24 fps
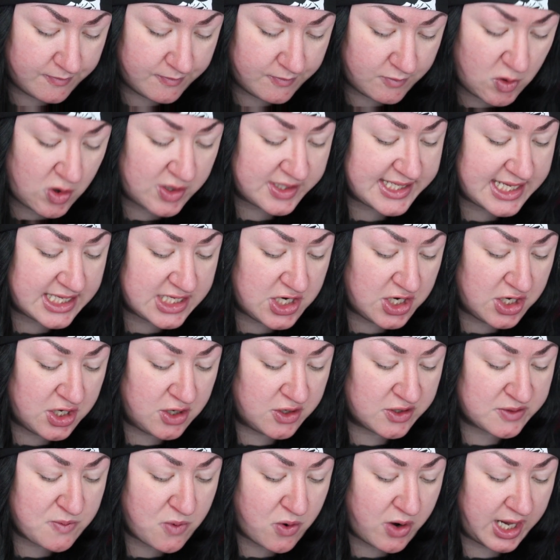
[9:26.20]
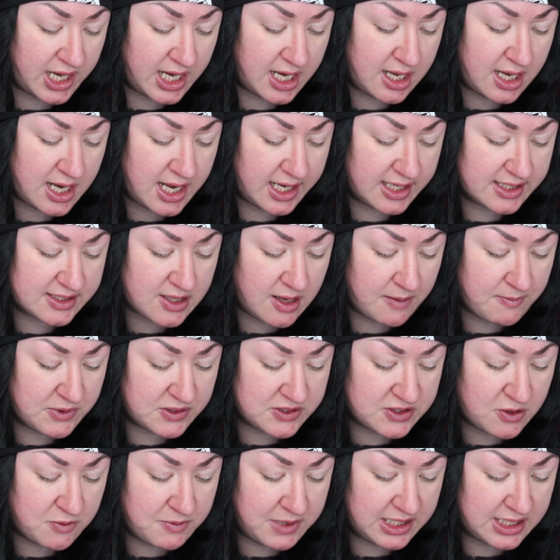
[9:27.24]
Well, it says you can use morning and night, so I'm
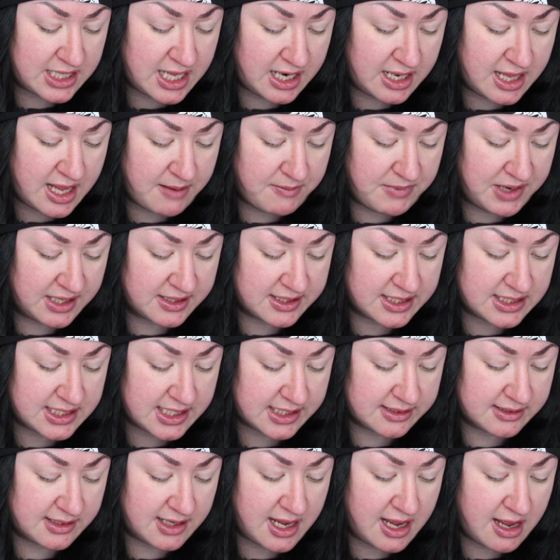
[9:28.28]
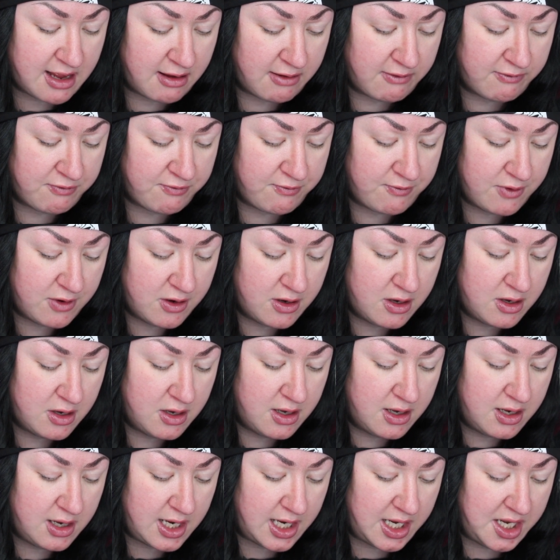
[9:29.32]
assuming then that means it doesn't have
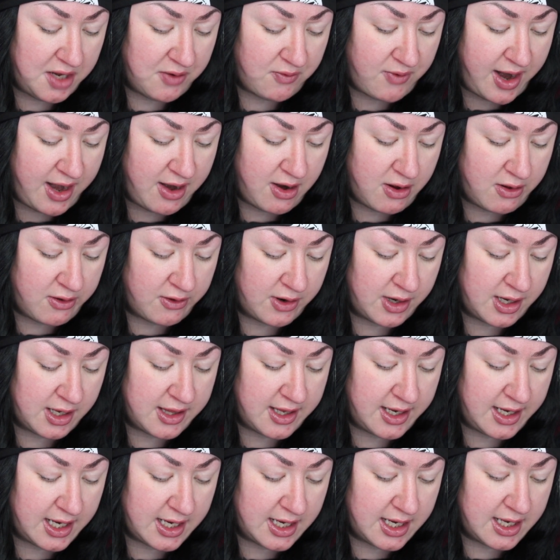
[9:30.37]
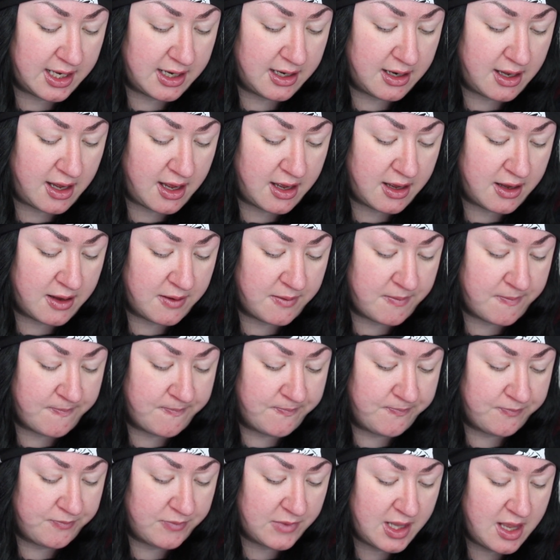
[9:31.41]
any retinol or anything in it. I'm
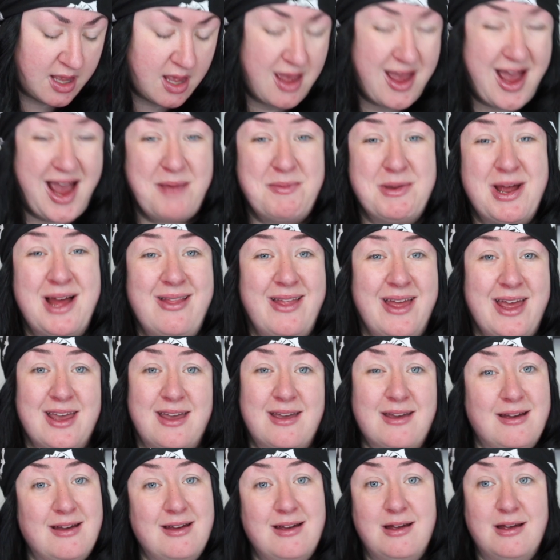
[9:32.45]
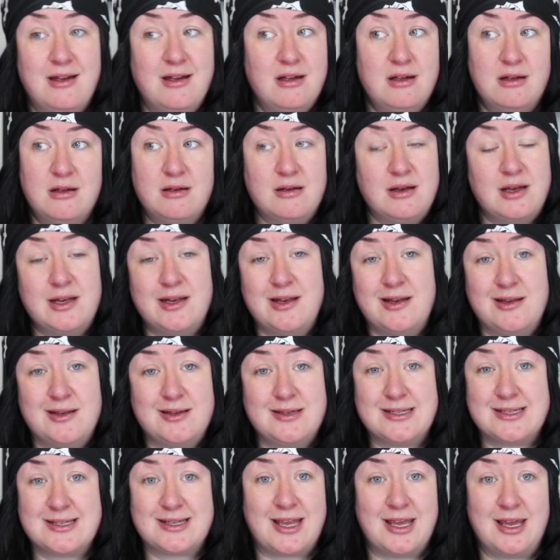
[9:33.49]
not like
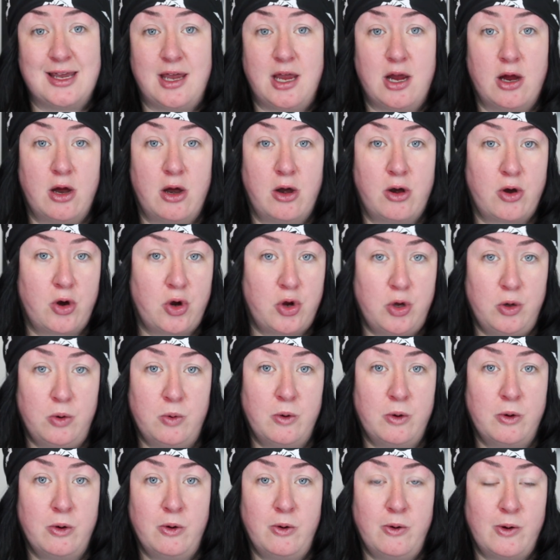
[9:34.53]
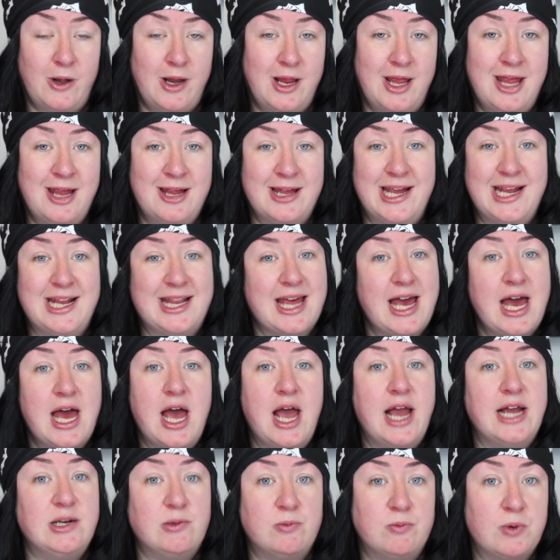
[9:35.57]
skincare guru or anything like
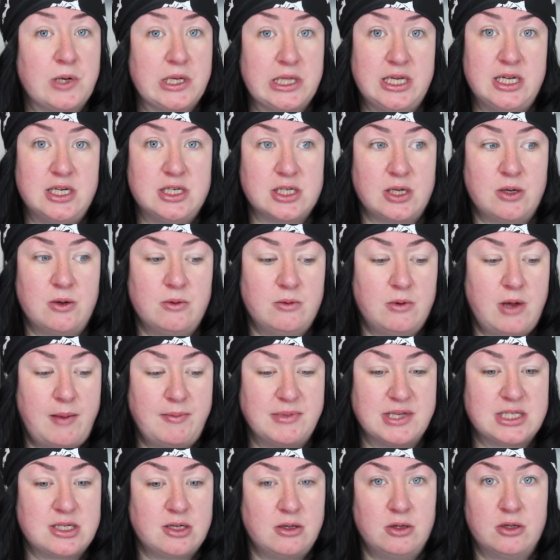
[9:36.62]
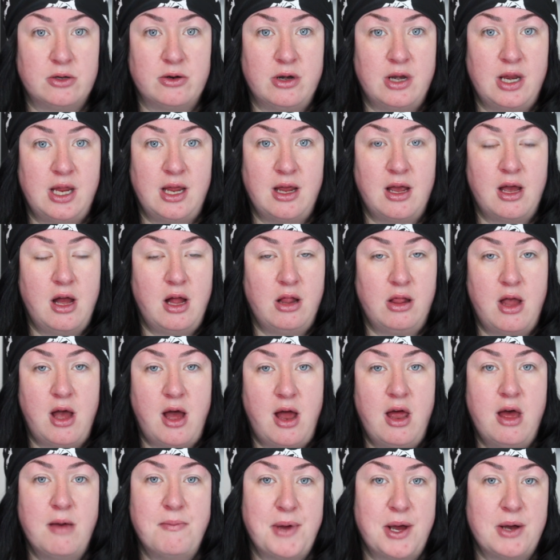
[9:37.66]
that. I really don't. I'm still learning a
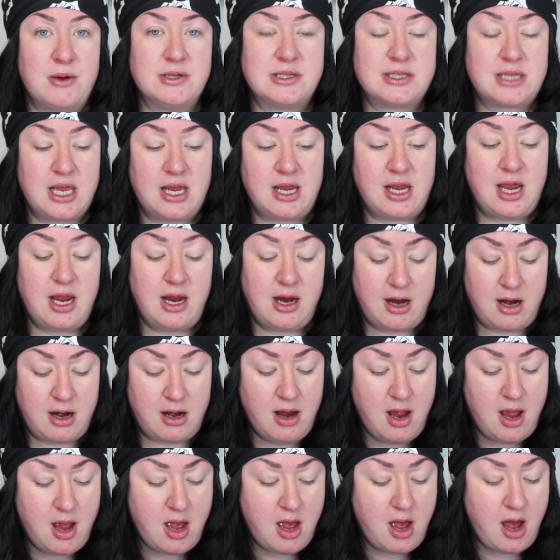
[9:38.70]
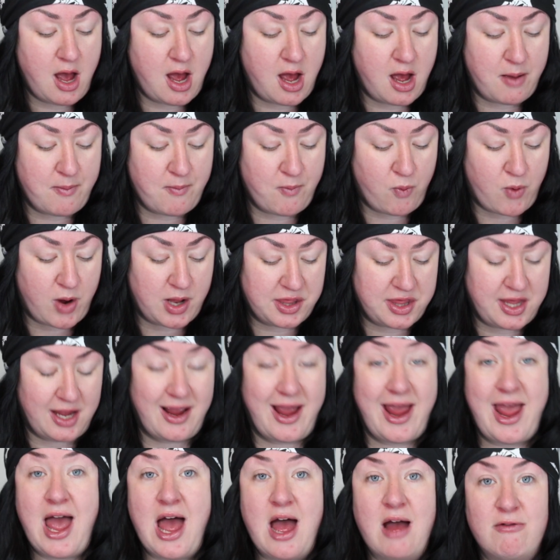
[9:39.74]
lot about skincare. One thing
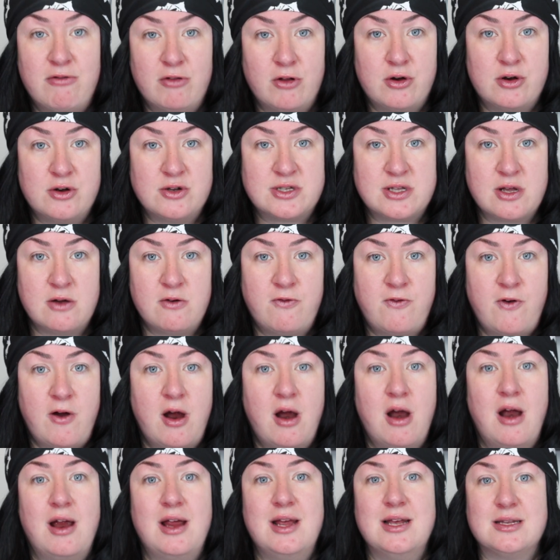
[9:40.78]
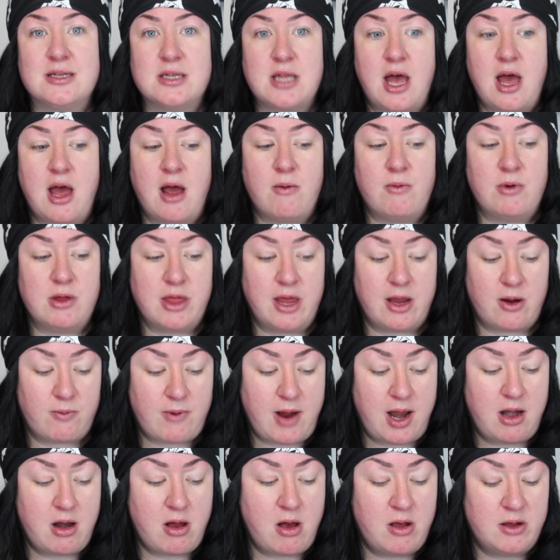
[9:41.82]
I have learned so far is that with like
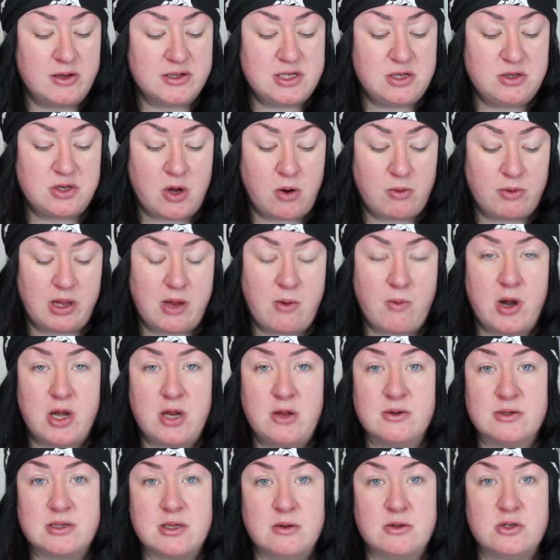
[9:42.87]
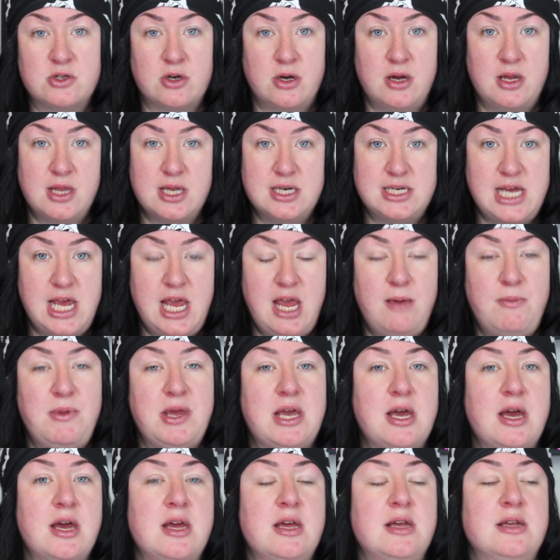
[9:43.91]
retinols, you don't really want to use those during the day
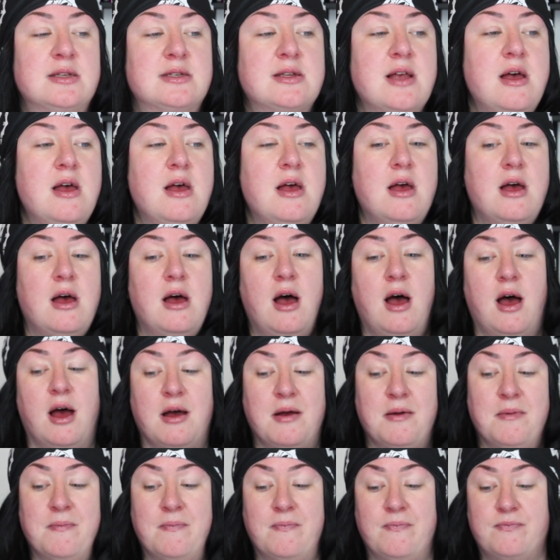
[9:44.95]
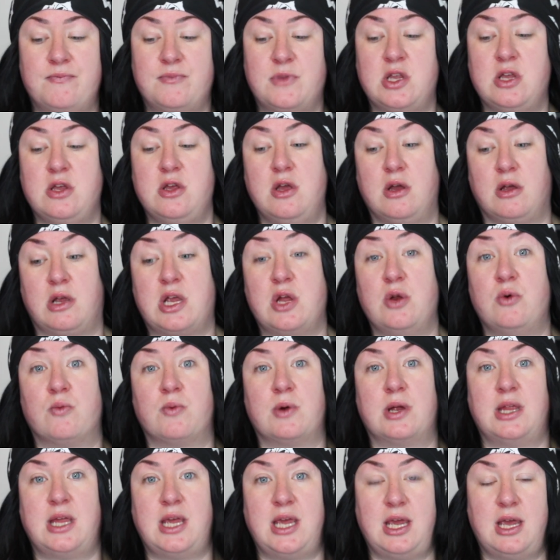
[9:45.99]
because it can
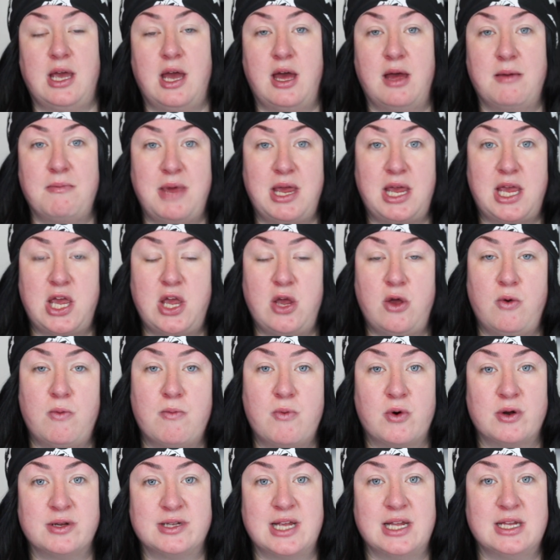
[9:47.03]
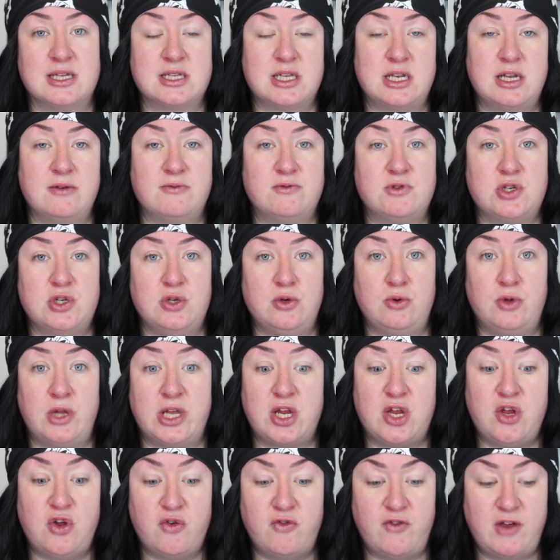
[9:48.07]
really make you more sensitive to
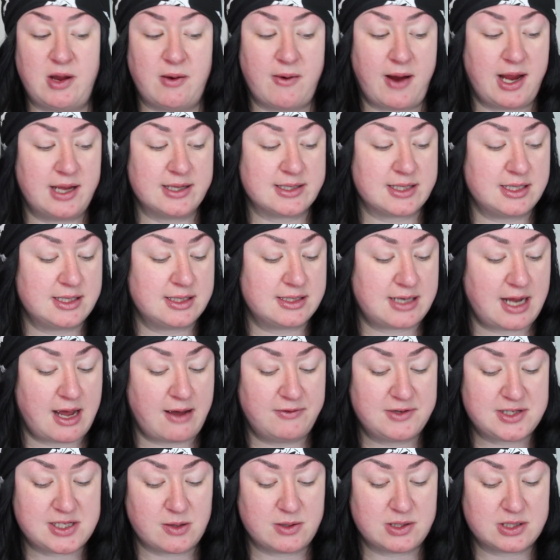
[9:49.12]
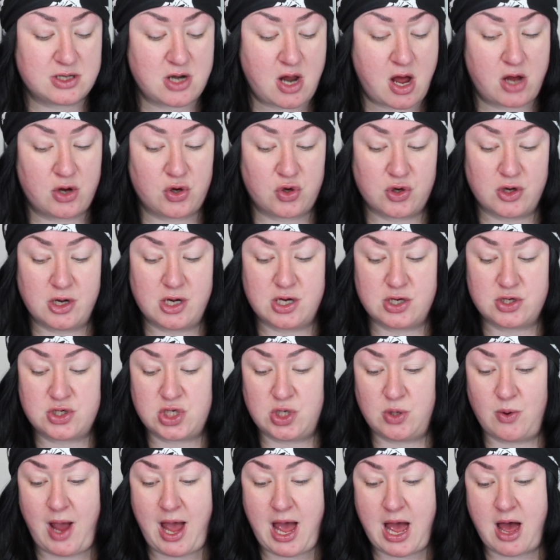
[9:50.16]
like UV rays and stuff. So it's not good
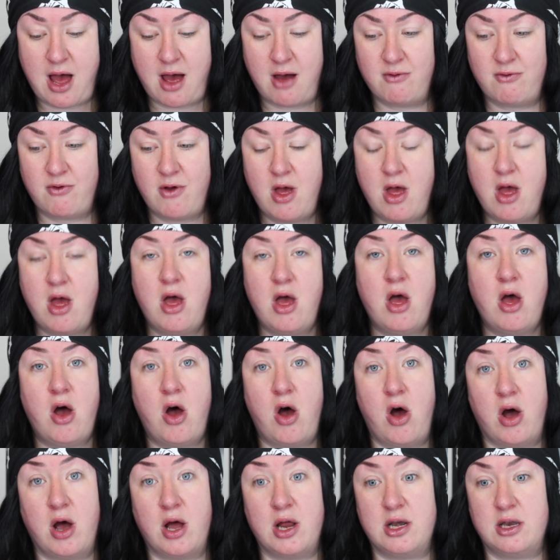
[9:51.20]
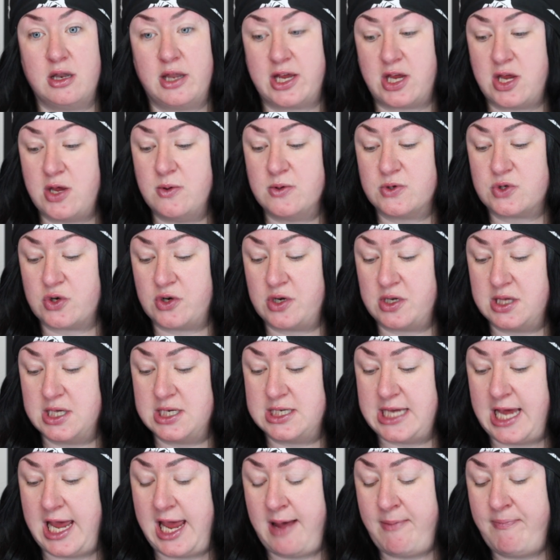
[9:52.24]
to have on like use during the
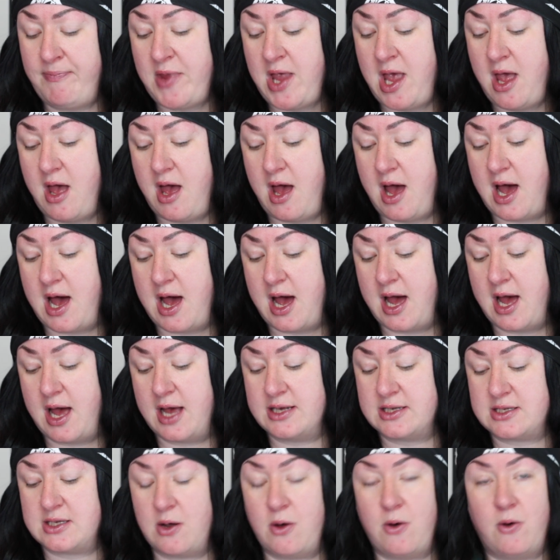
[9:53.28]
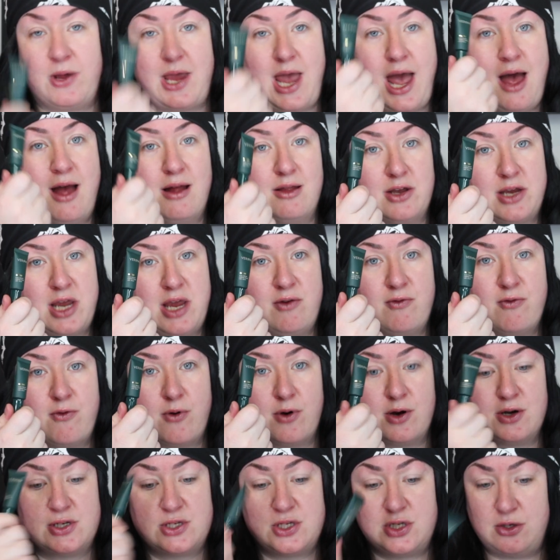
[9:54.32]
day. So yeah, looking
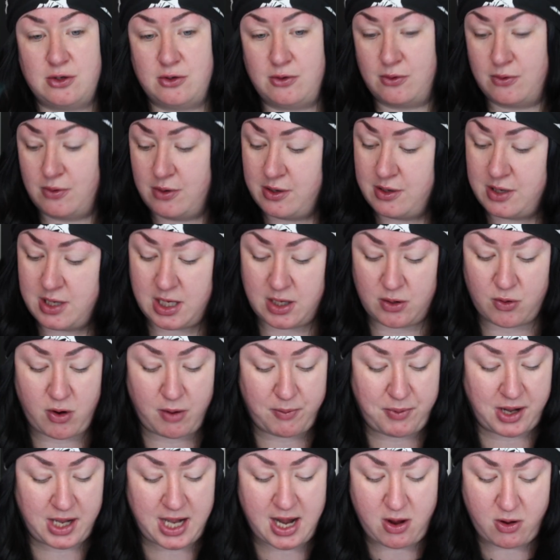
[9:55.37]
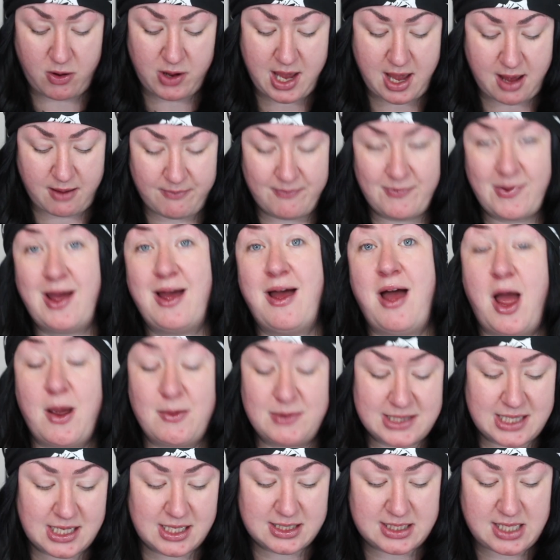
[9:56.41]
forward to incorporating that. Oh yeah, I
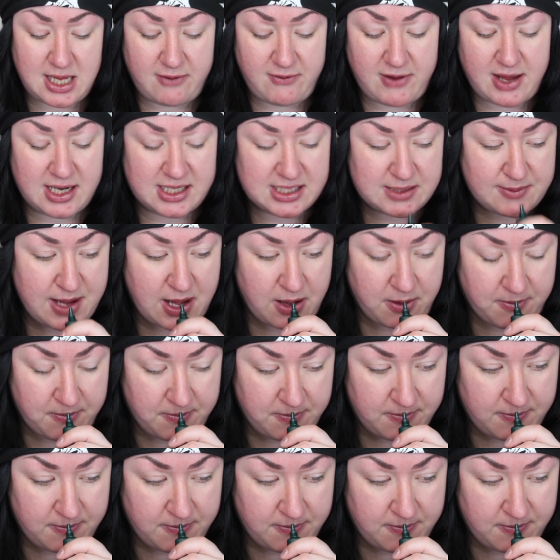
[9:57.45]
was gonna see if it has smell.